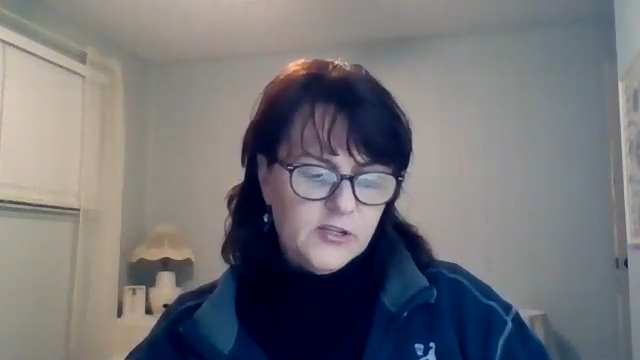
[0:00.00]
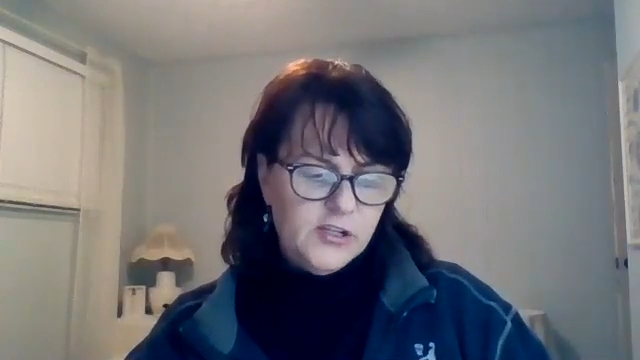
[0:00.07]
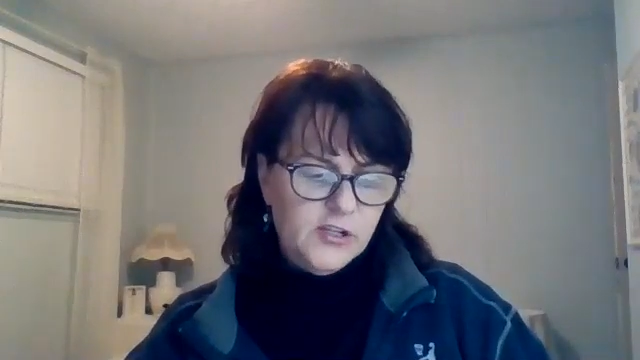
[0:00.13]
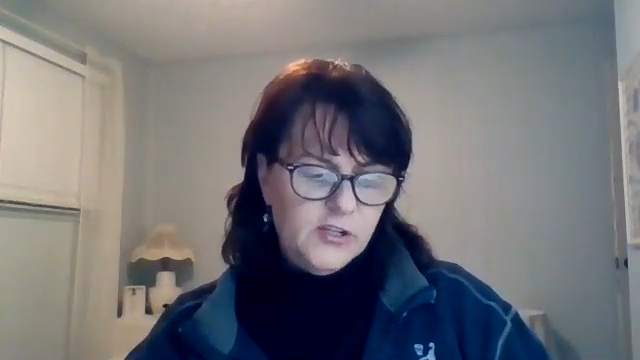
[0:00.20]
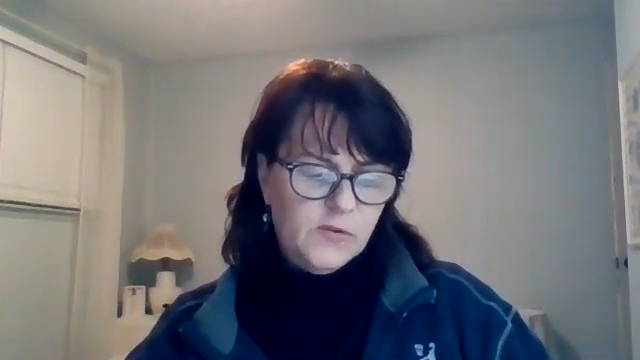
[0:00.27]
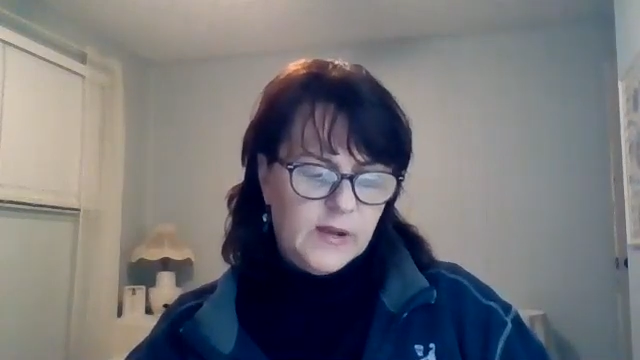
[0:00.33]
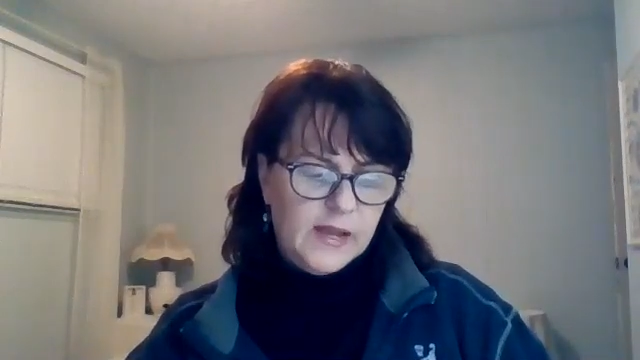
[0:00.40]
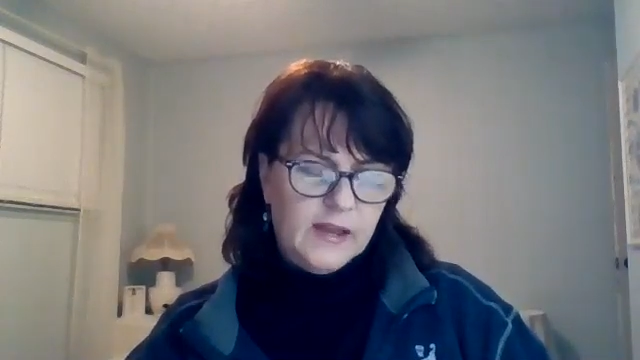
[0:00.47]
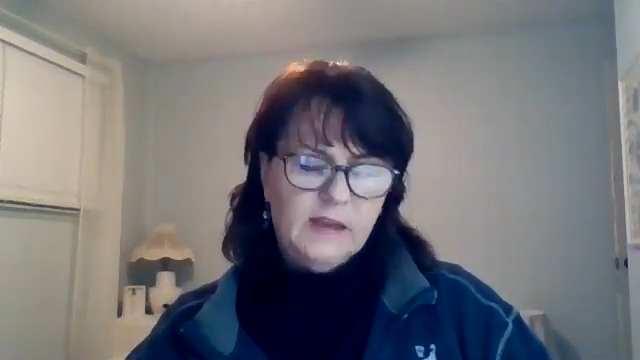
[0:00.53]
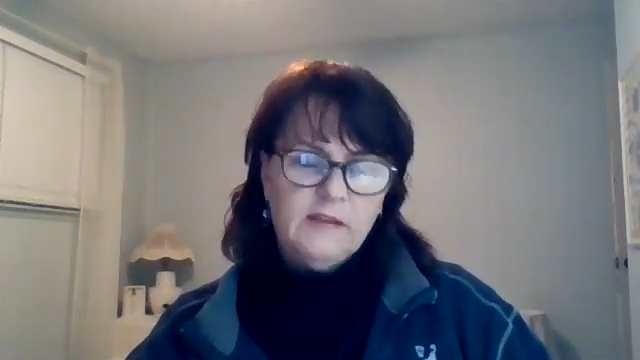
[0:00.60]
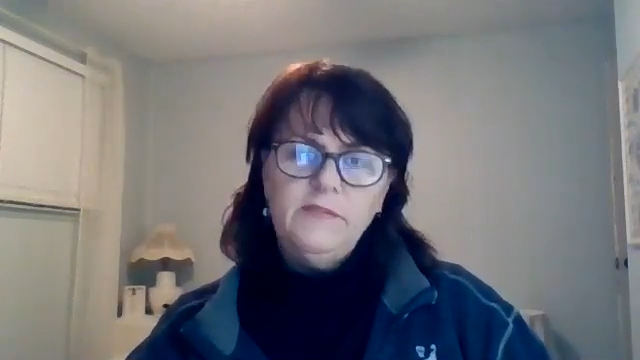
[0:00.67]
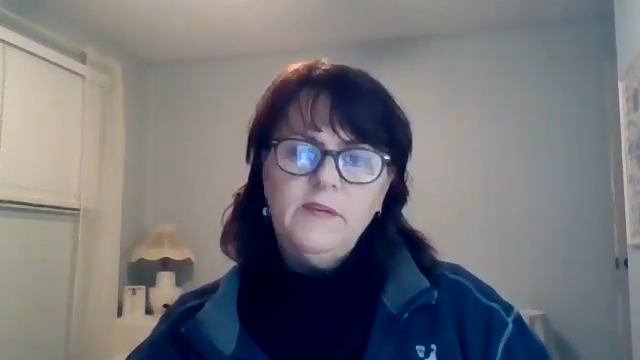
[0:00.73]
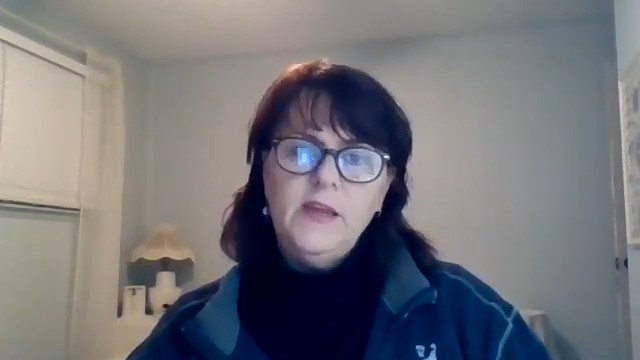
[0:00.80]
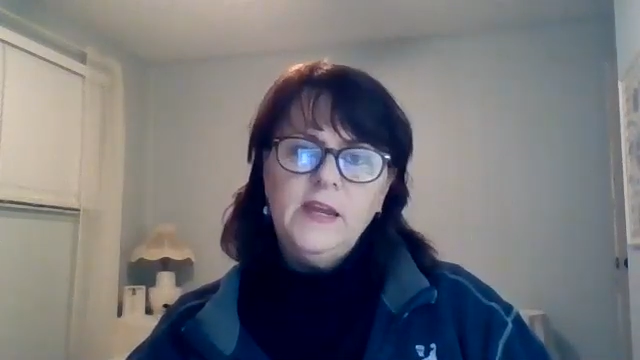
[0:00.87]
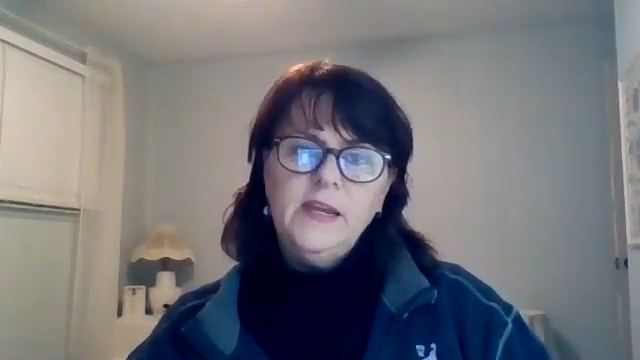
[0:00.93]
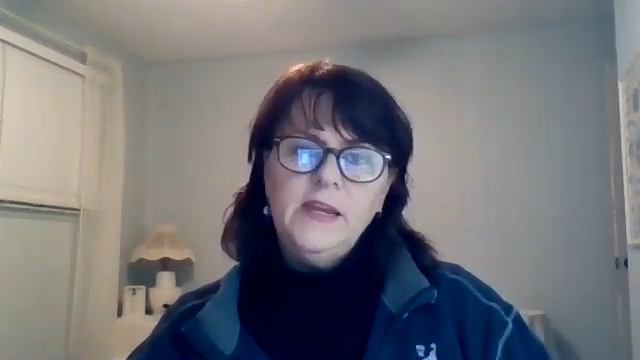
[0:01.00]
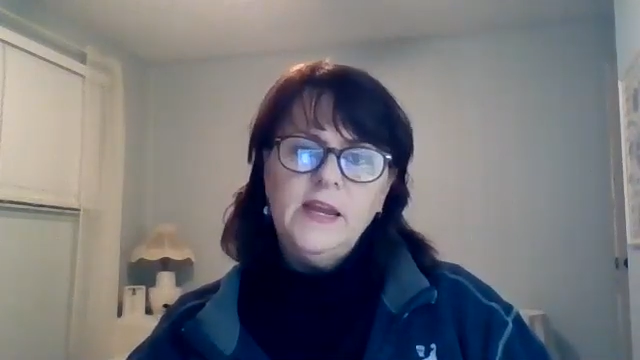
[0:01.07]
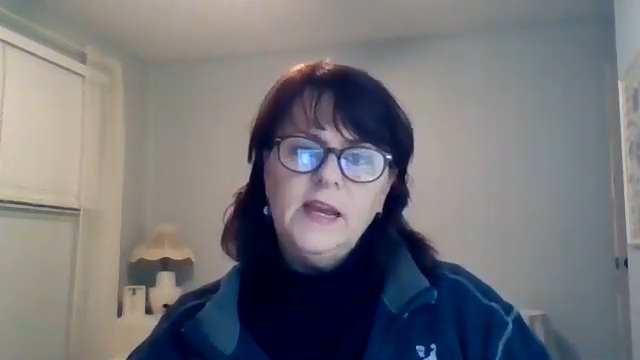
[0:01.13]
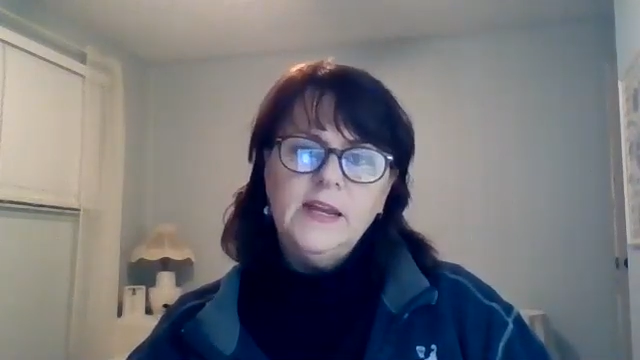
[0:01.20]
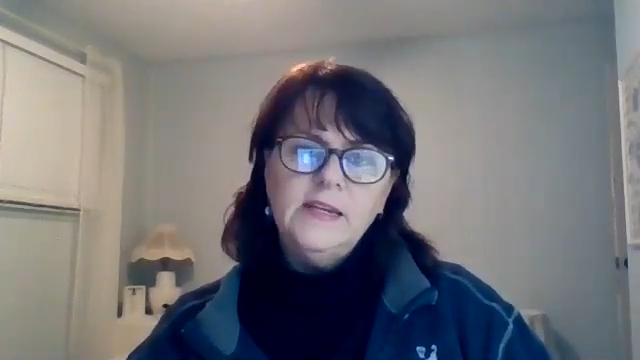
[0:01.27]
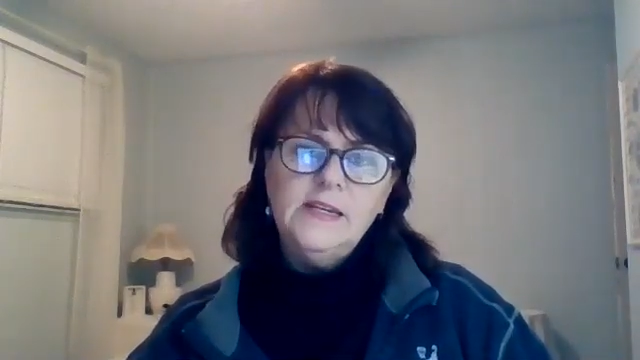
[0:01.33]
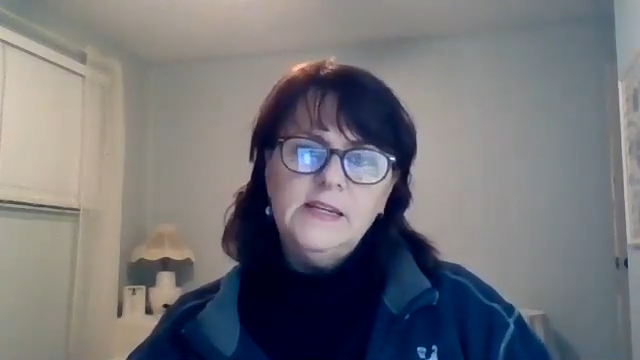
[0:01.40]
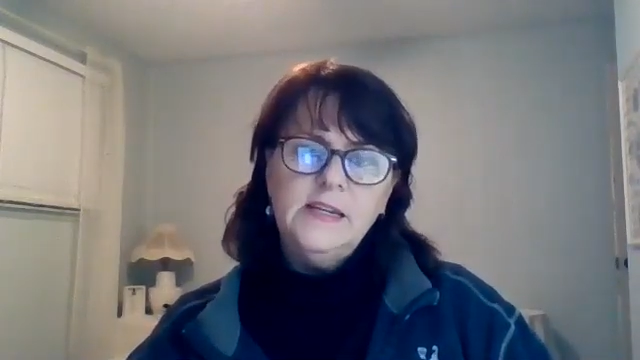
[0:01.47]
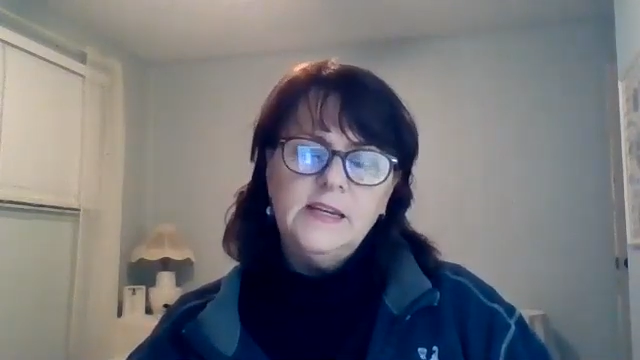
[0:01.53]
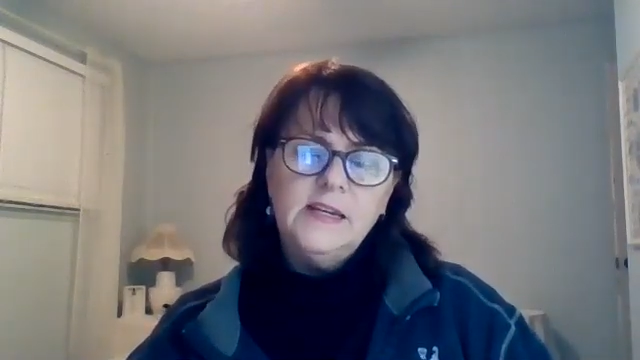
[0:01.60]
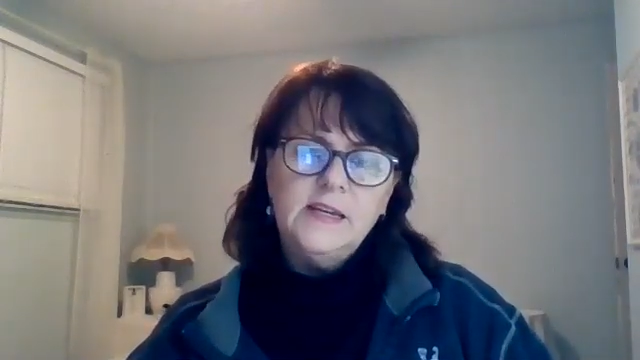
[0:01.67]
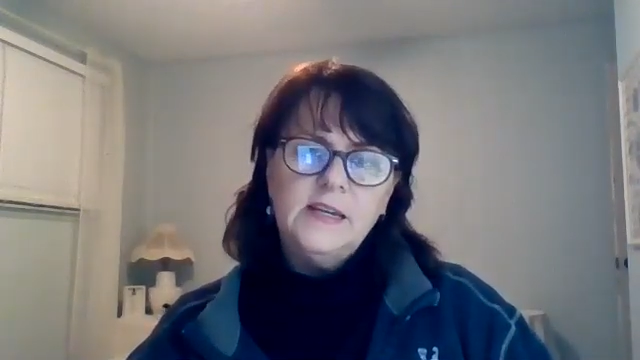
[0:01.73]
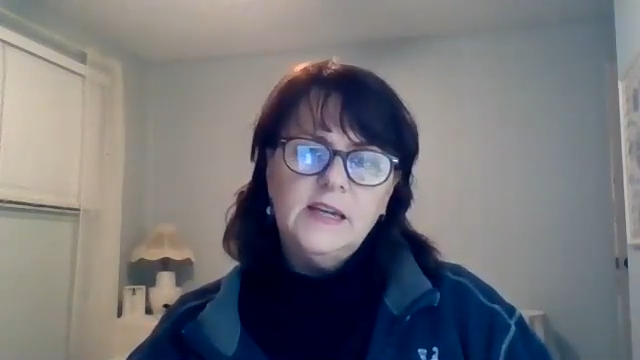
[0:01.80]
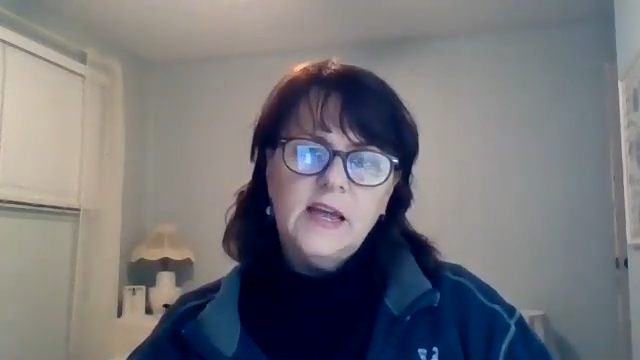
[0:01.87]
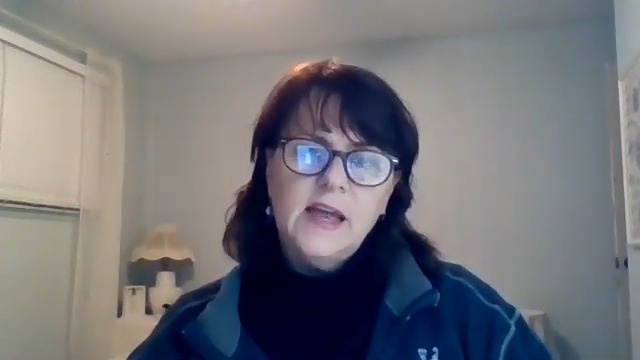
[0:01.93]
do you have any idea